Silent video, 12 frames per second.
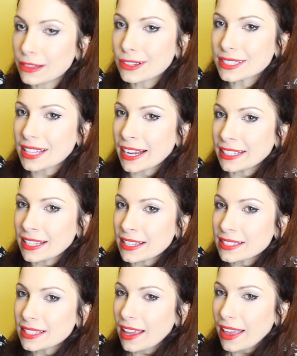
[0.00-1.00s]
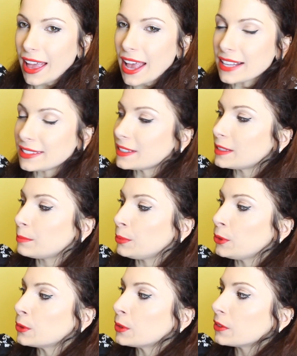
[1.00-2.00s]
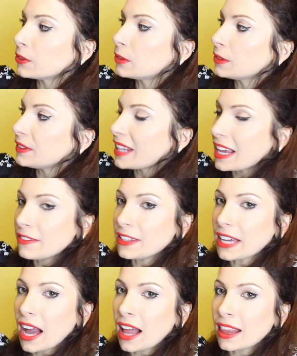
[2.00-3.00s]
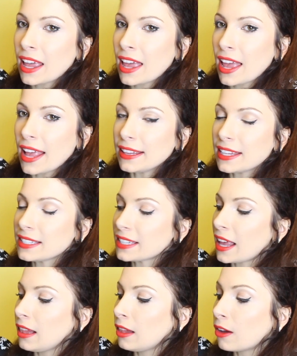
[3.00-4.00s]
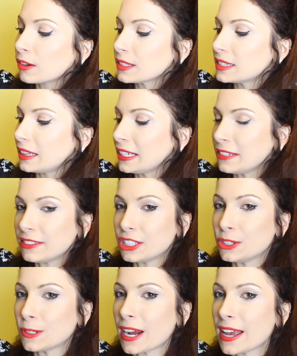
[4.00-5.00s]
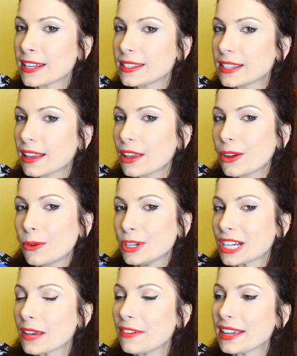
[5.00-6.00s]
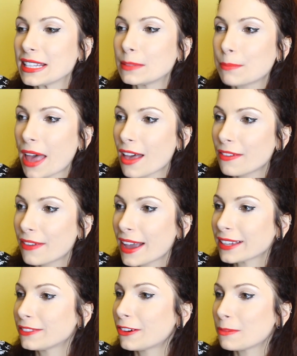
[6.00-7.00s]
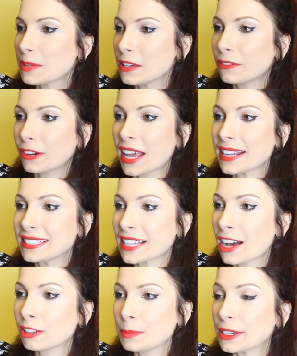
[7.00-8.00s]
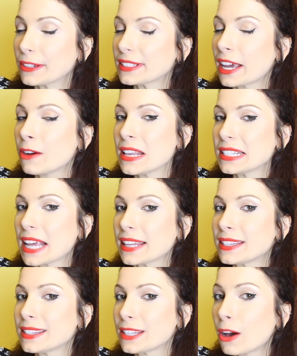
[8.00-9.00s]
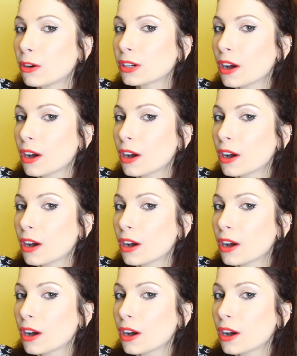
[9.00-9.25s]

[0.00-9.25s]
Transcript: It looks like this, has this beautiful navy color and is a long sleeve dress which I think is perfect for me for nights out because I always get so